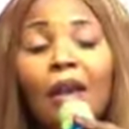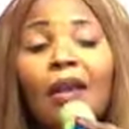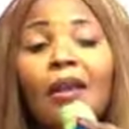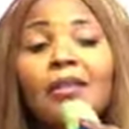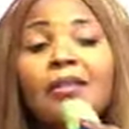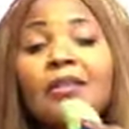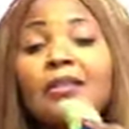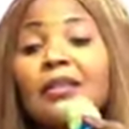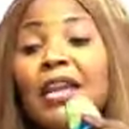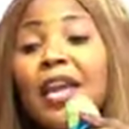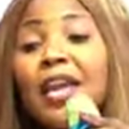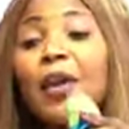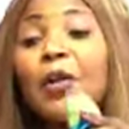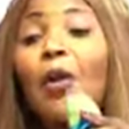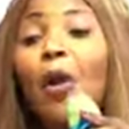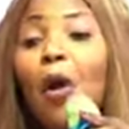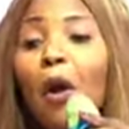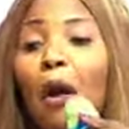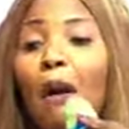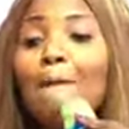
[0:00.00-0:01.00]

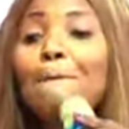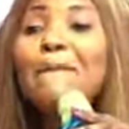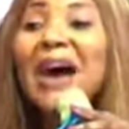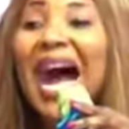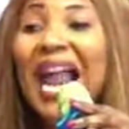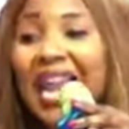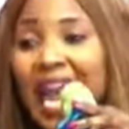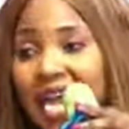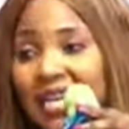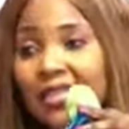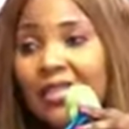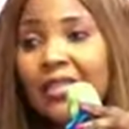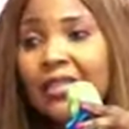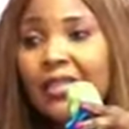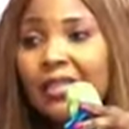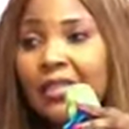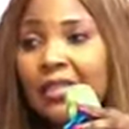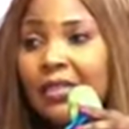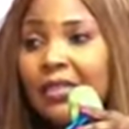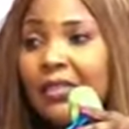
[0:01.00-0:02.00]
Zero
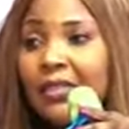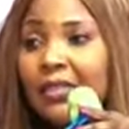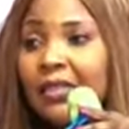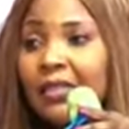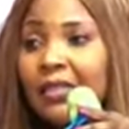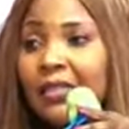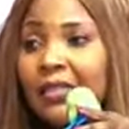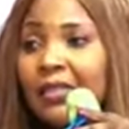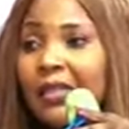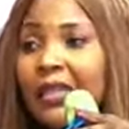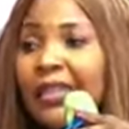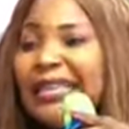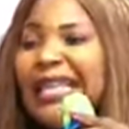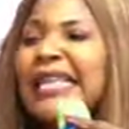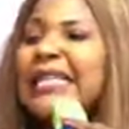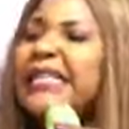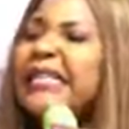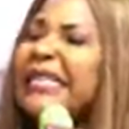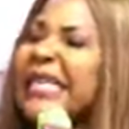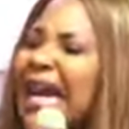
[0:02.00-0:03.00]
balance.
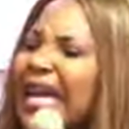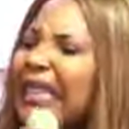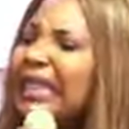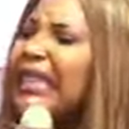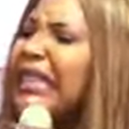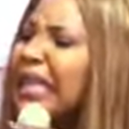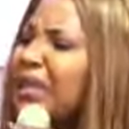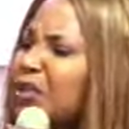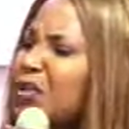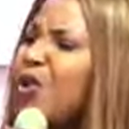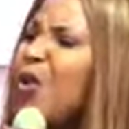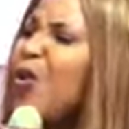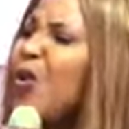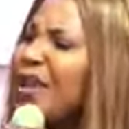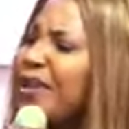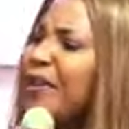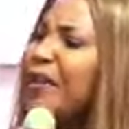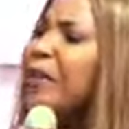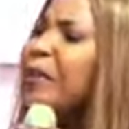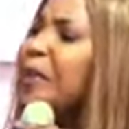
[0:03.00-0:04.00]
There's nothing to
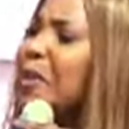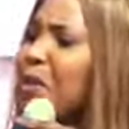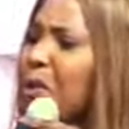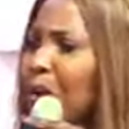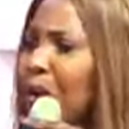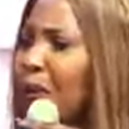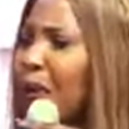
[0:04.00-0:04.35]
withdraw.